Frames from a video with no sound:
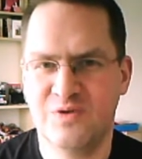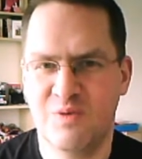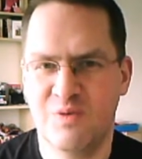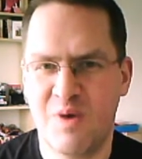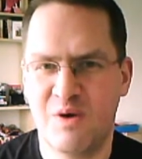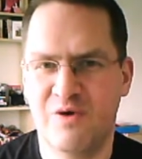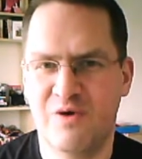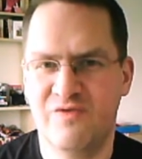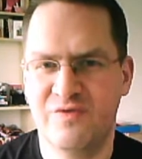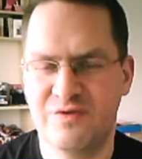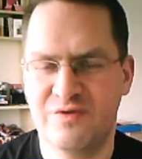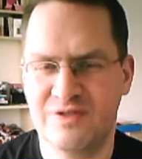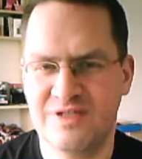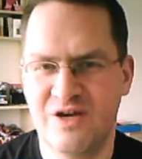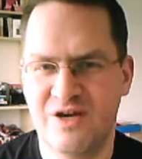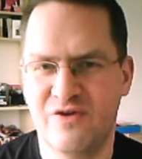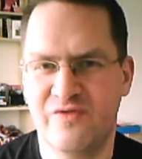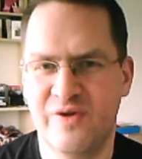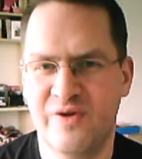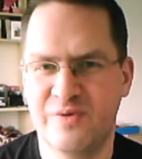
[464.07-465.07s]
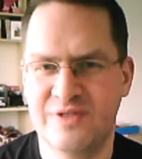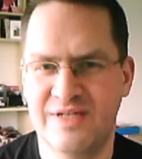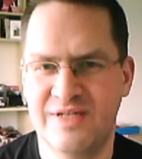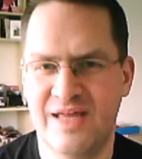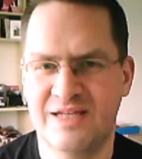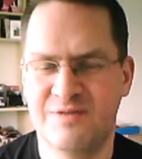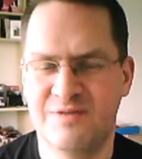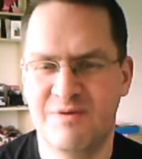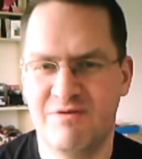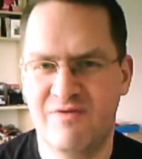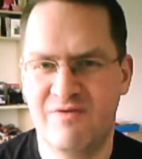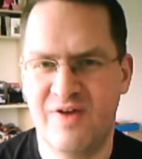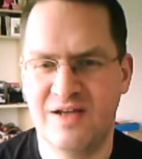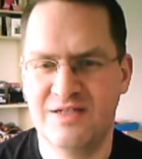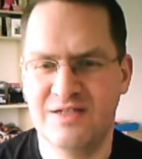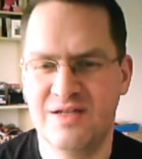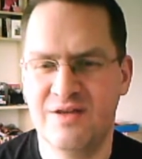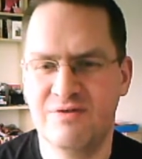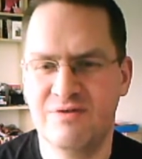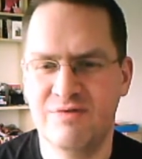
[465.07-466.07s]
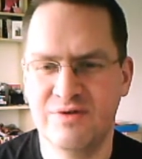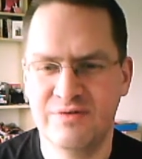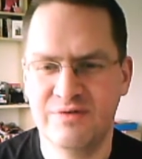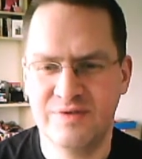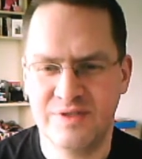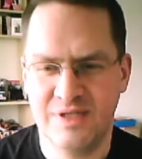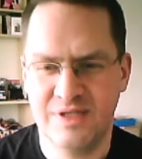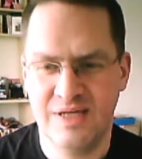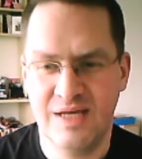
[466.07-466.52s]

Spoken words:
a werewolf yourself, and I wanted that to be reflected in the rules.